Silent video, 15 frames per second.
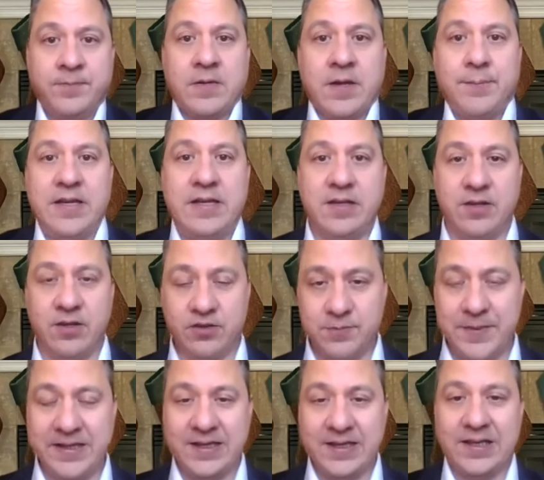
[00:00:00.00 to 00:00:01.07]
But there's
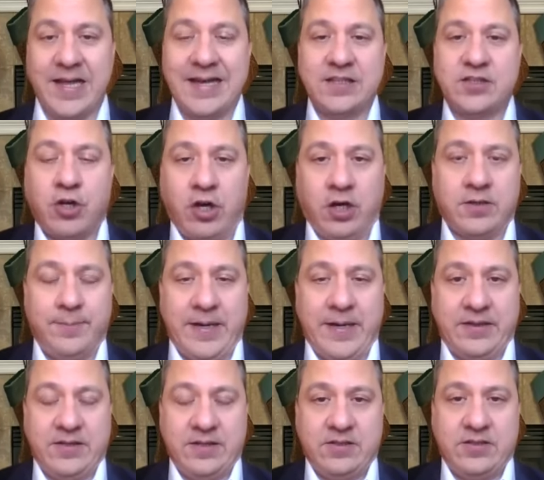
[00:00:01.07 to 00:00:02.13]
been a lot of talk
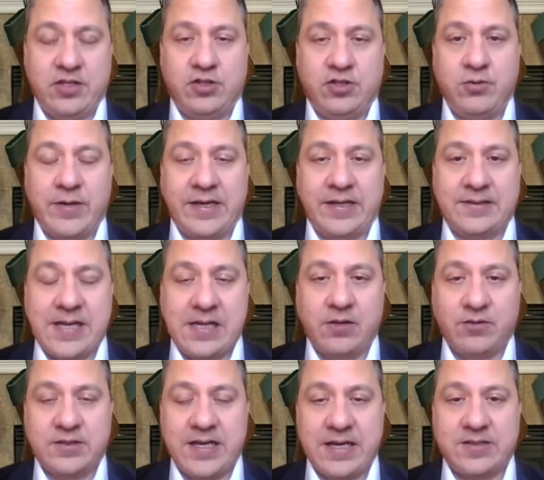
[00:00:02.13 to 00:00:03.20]
about this issue out of Taylor,
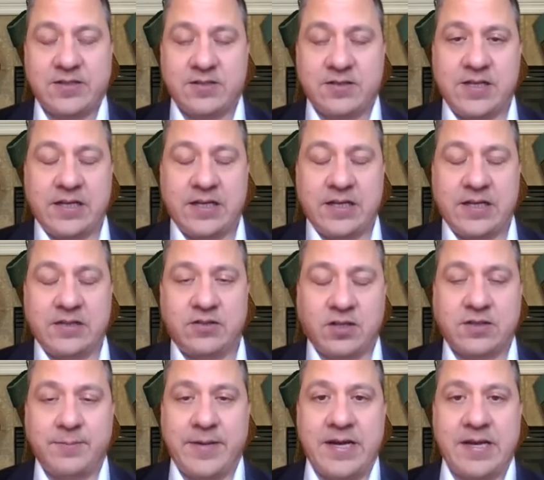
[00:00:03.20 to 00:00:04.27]
Texas, that I
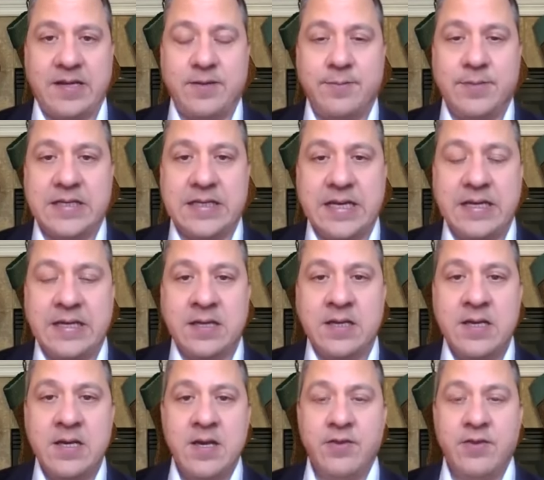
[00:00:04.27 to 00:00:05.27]
talked about in the beginning,